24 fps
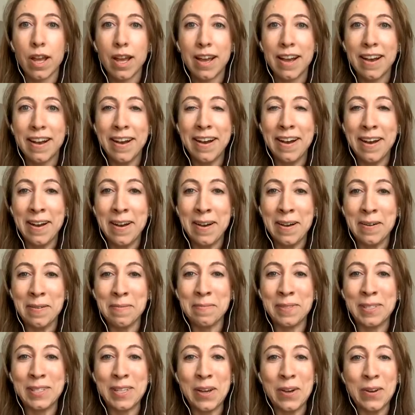
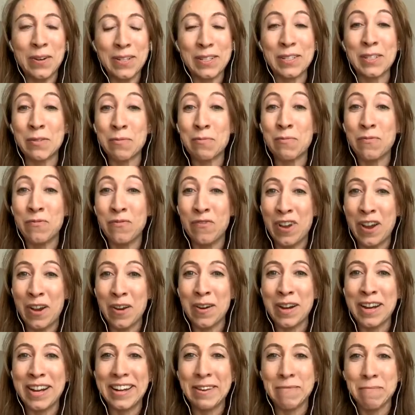Um, so it's a
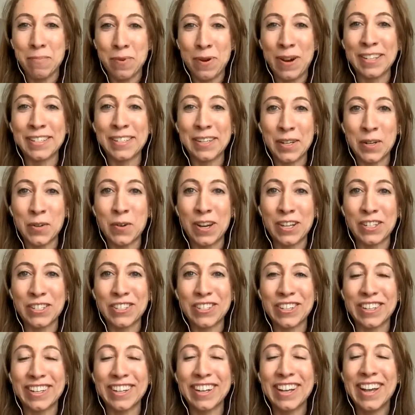very present
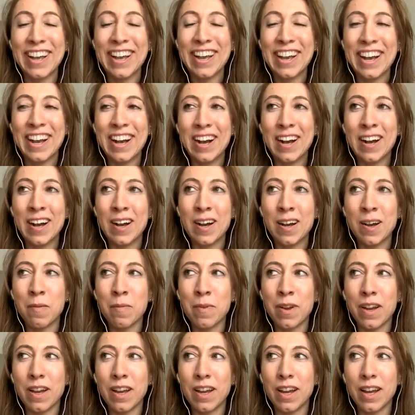question.
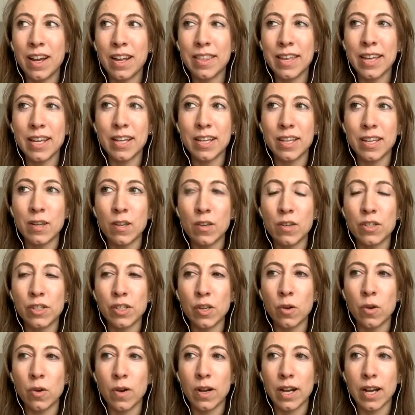Um, I think
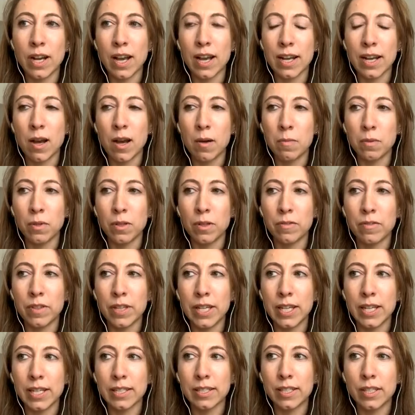so. A, a couple of
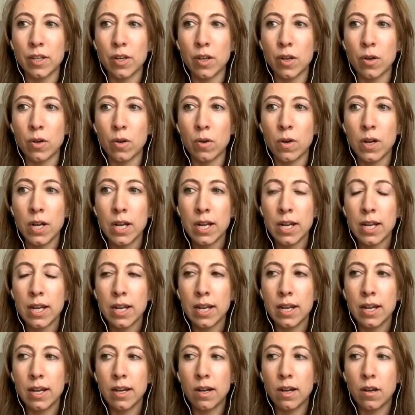things, you know
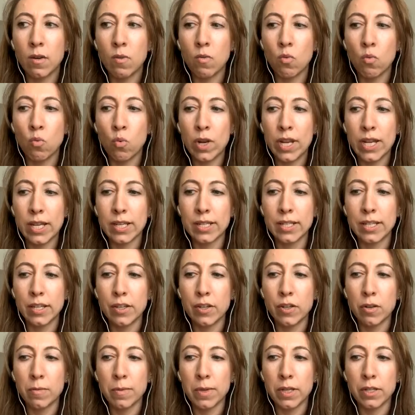we
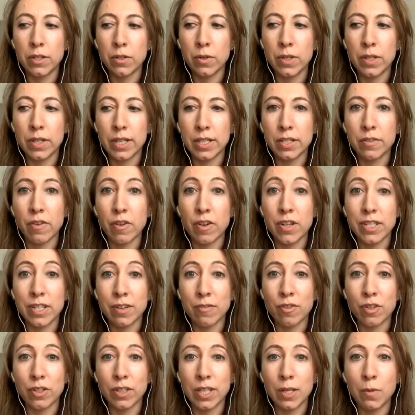continue to be doing things very
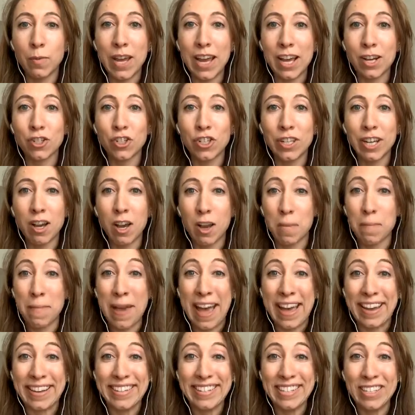differently. We actually got a
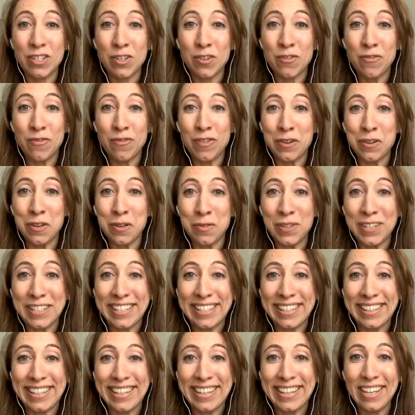patent very
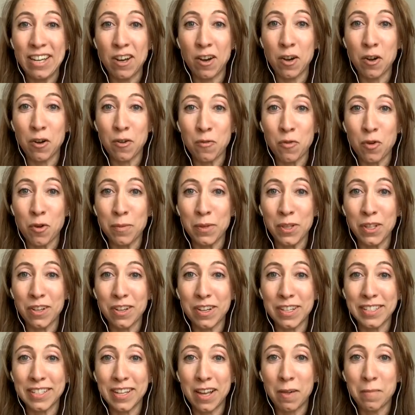recently on our formula
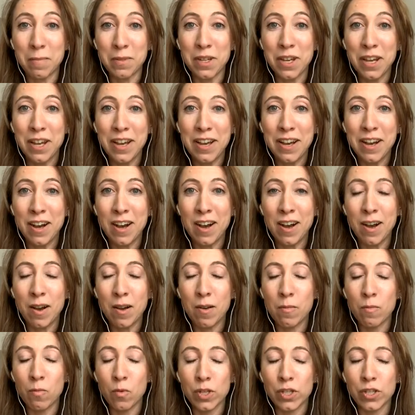concept,
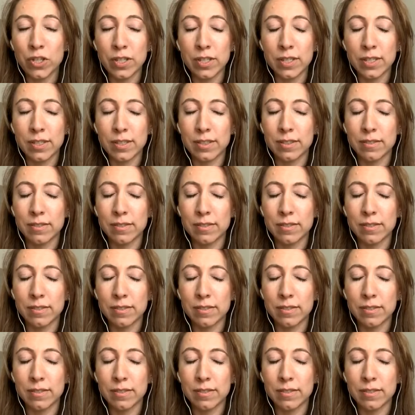um, which is